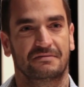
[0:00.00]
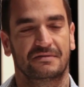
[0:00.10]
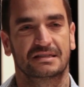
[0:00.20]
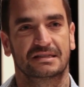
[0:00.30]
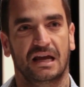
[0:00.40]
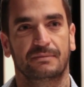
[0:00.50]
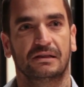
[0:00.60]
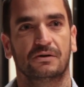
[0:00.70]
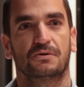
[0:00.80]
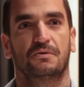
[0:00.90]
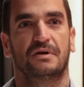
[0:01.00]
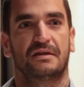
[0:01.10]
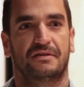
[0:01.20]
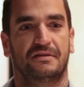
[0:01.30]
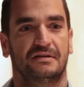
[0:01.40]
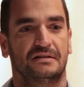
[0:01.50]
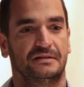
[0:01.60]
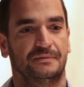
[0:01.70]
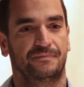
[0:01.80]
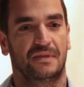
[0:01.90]
This came along with
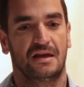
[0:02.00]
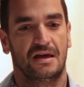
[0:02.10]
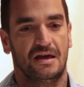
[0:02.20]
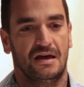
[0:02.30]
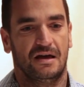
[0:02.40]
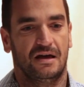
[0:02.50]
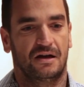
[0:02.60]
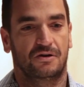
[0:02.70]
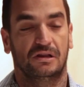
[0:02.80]
a